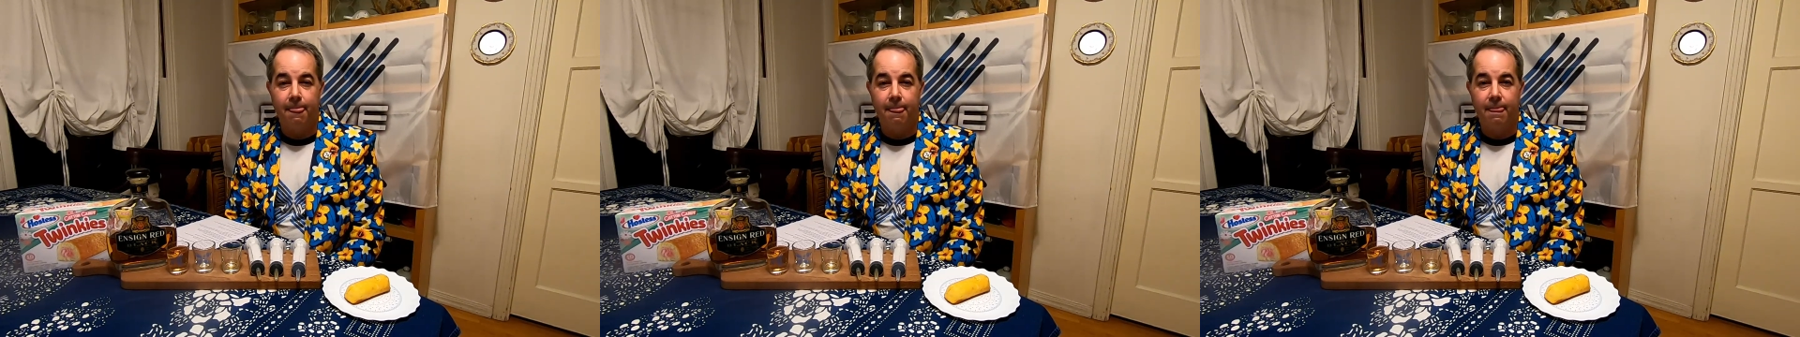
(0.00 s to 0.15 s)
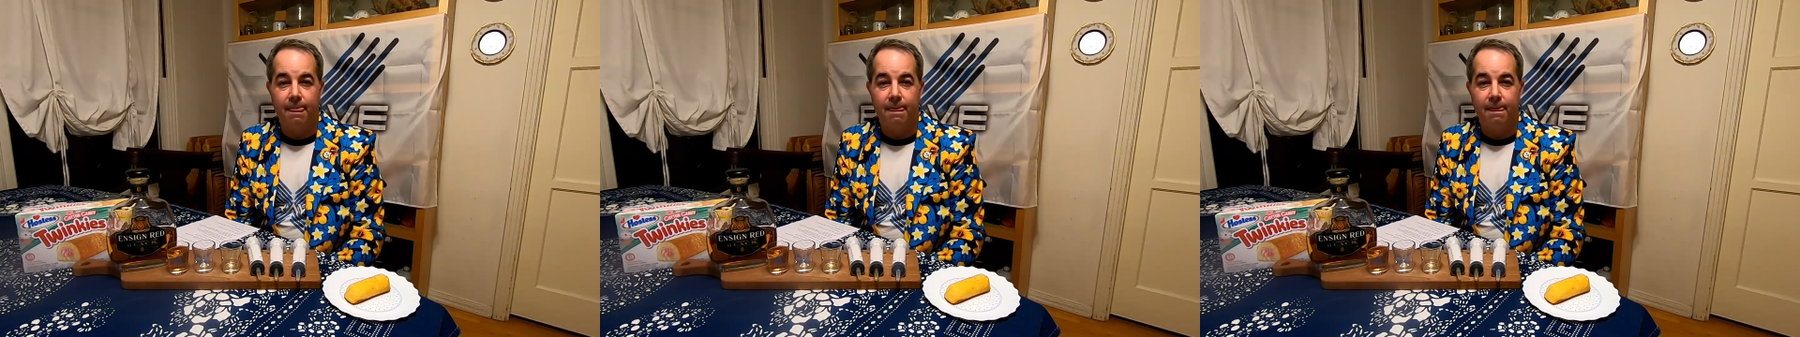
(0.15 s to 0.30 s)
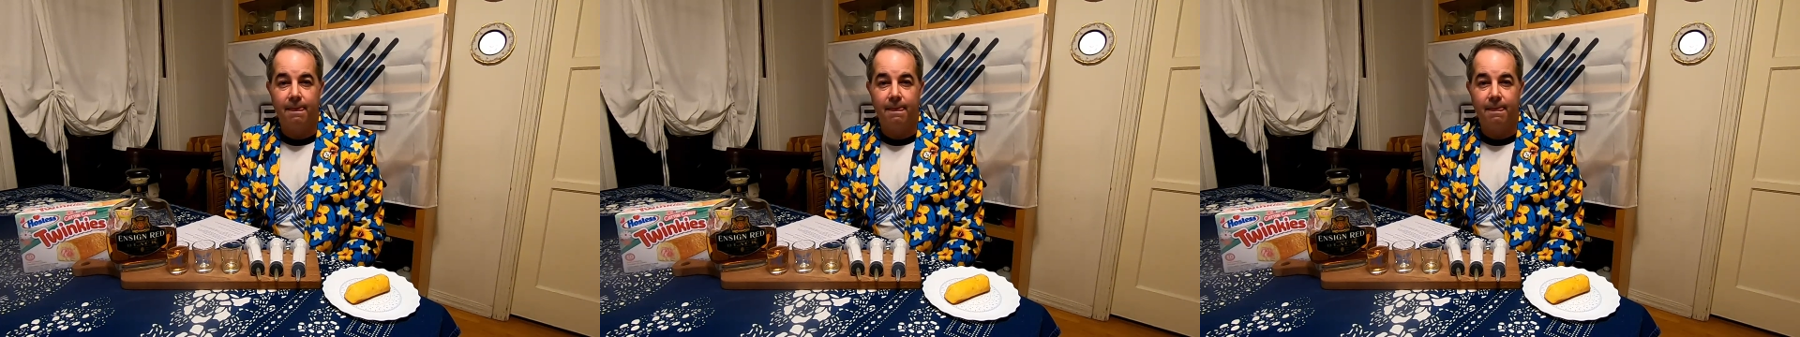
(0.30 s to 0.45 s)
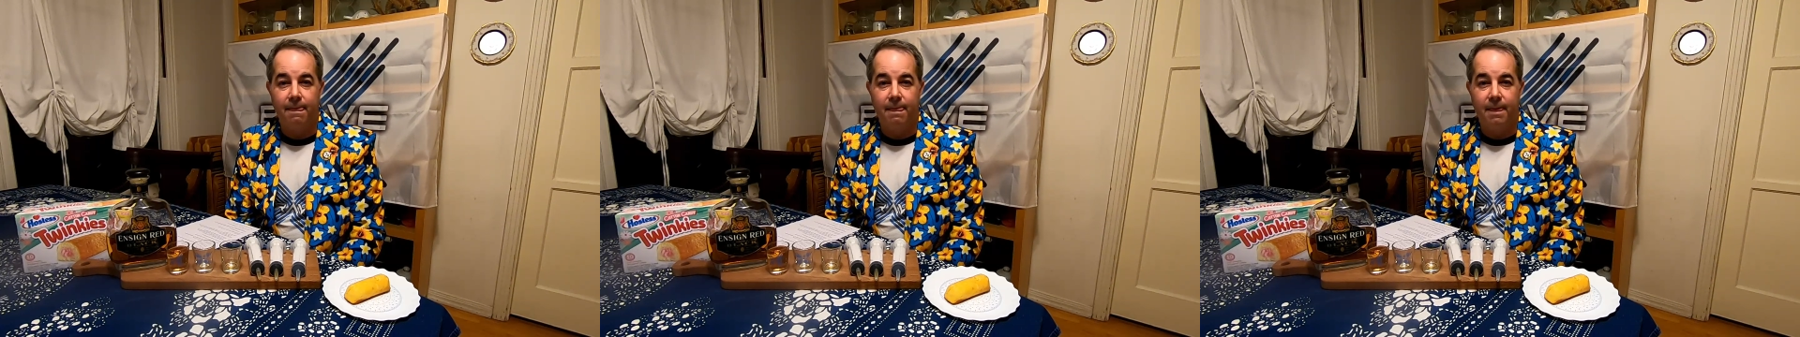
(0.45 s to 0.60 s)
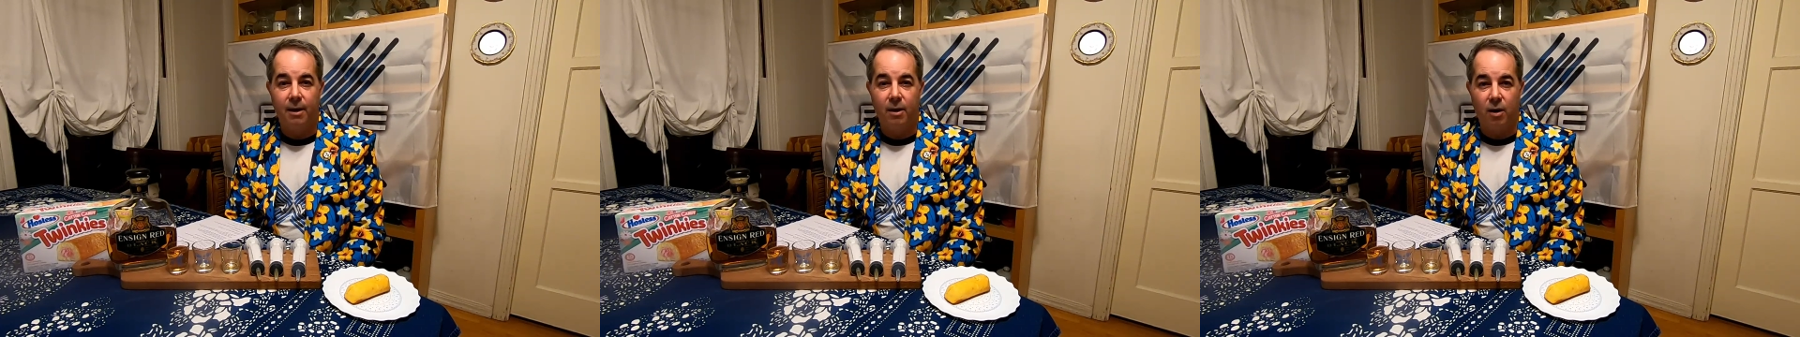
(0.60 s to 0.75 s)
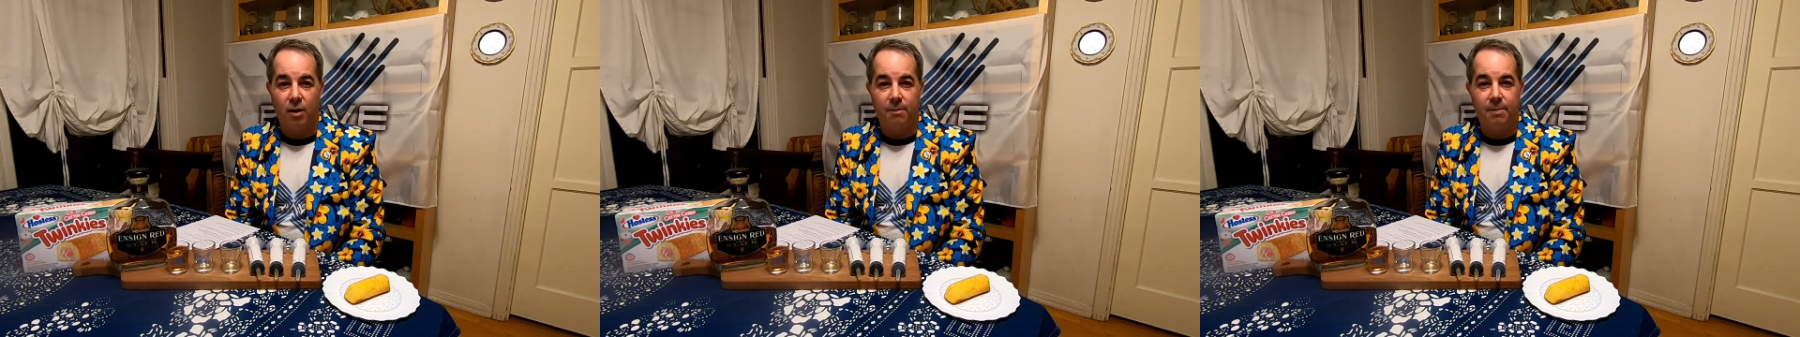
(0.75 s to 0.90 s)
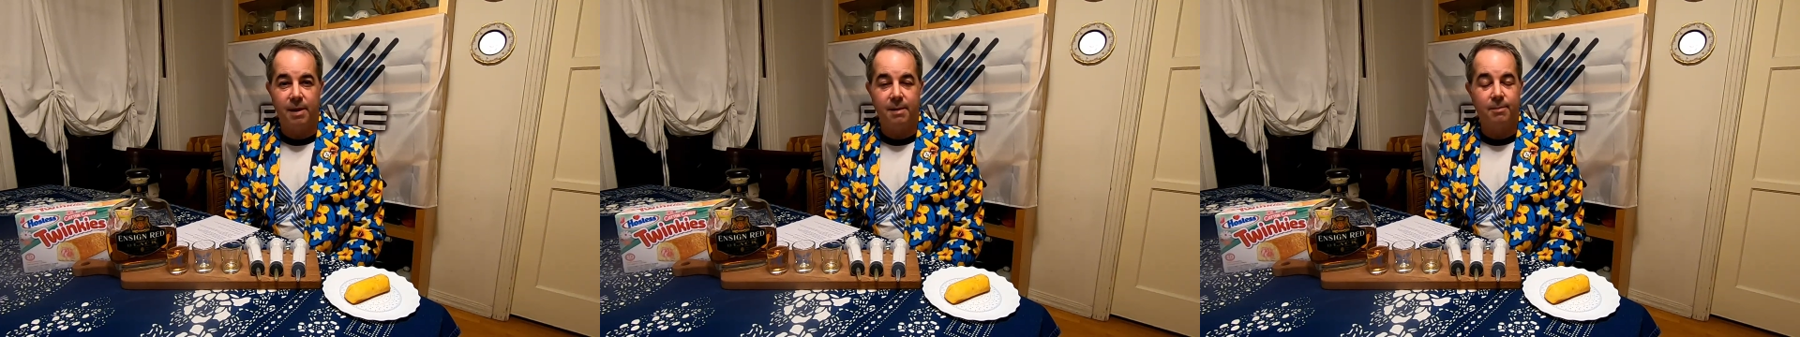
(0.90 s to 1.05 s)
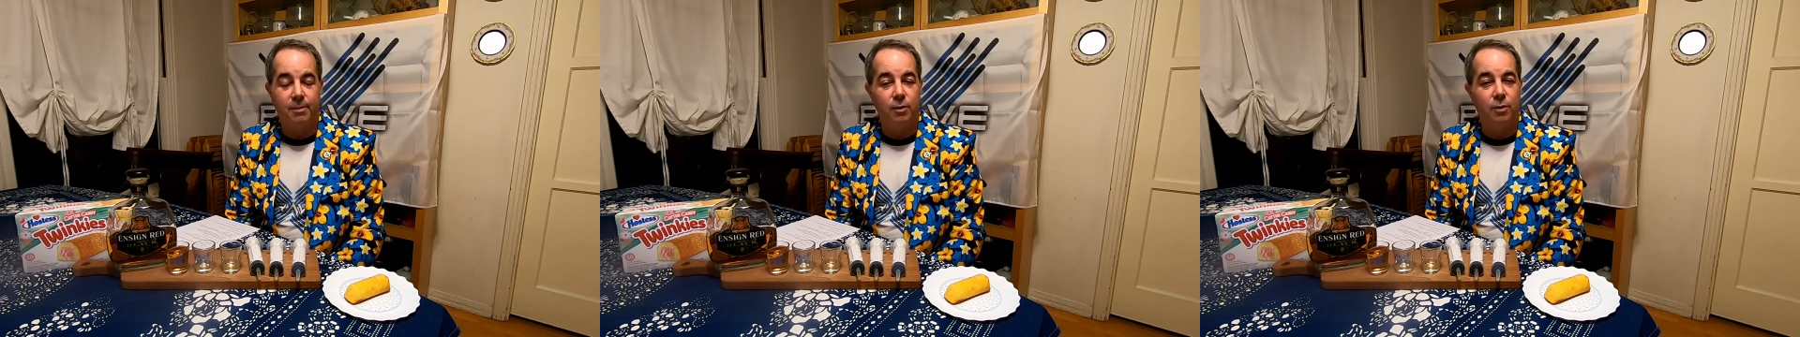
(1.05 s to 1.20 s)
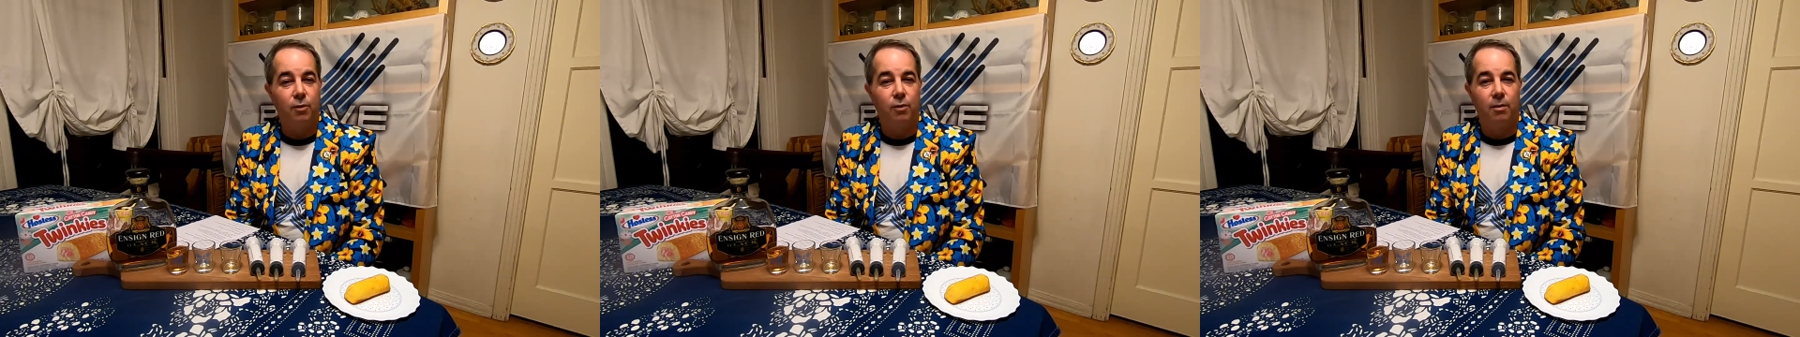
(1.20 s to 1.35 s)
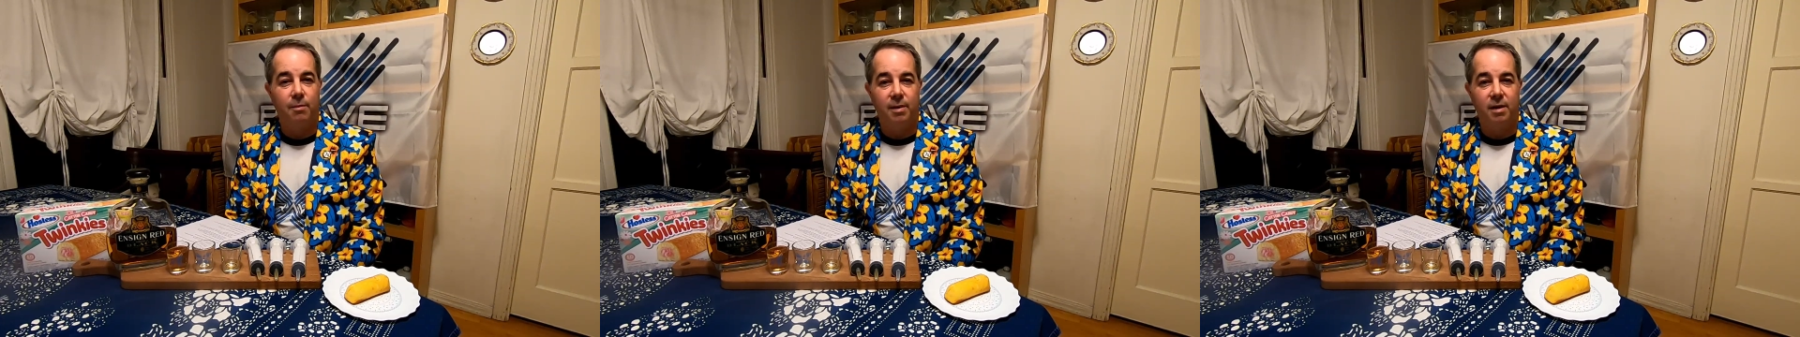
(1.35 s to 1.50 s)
there are people who are a